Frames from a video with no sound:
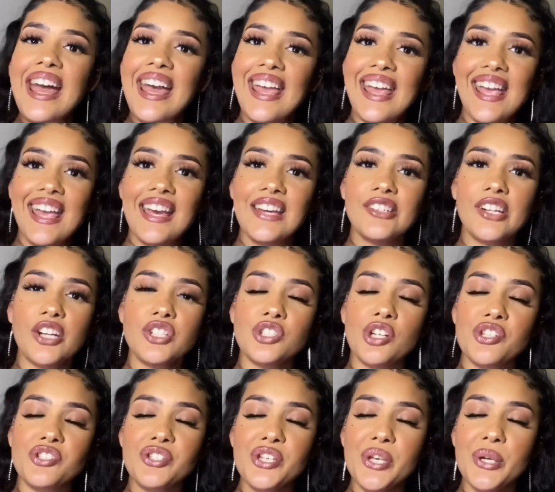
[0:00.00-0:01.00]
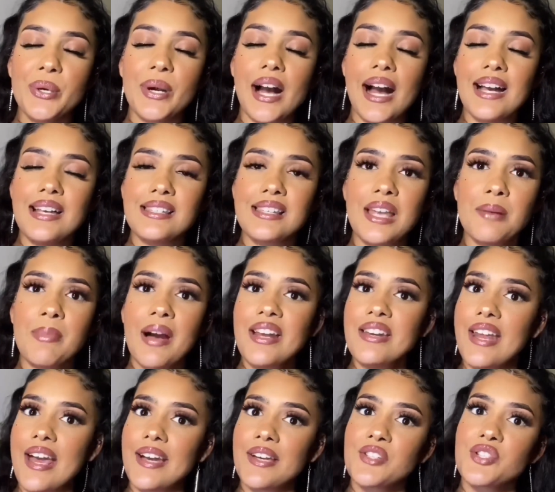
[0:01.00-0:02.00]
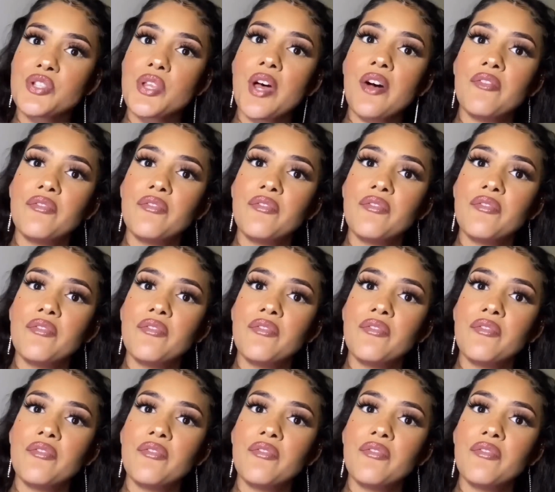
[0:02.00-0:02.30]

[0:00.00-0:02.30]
And I shall see you guys in my next